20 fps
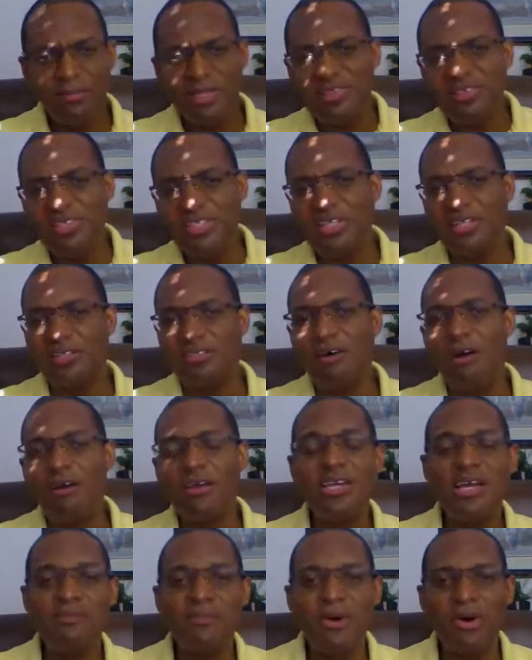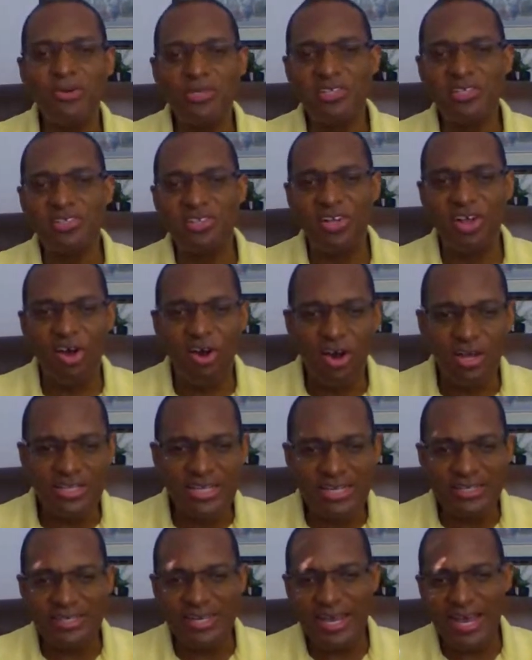But still, talking about this law
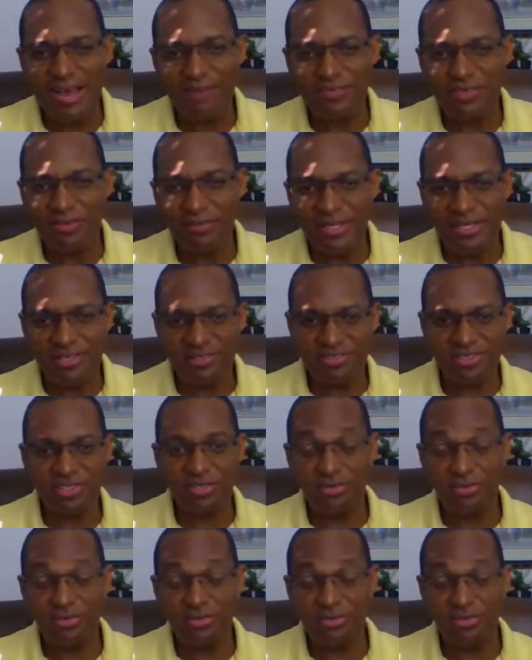that they have in place,